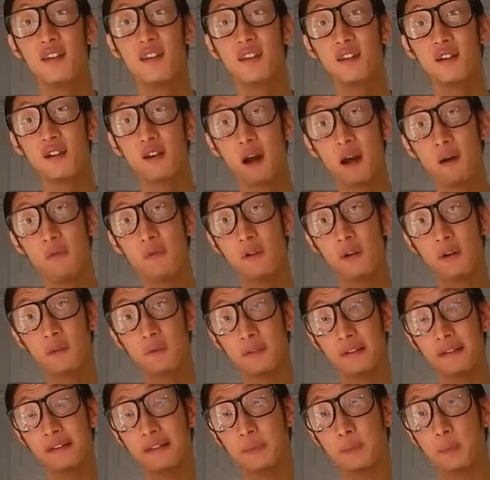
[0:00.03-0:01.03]
The cover
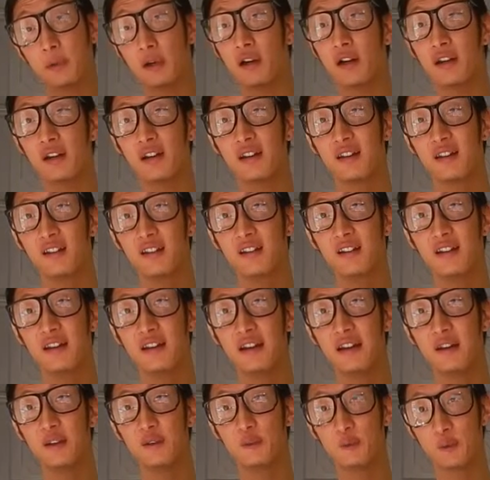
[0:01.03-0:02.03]
of this book
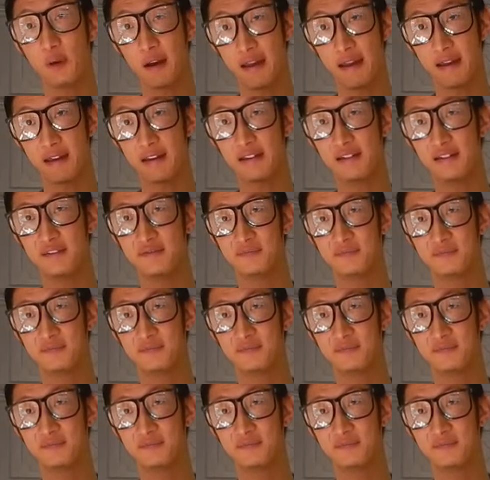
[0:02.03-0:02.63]
is red.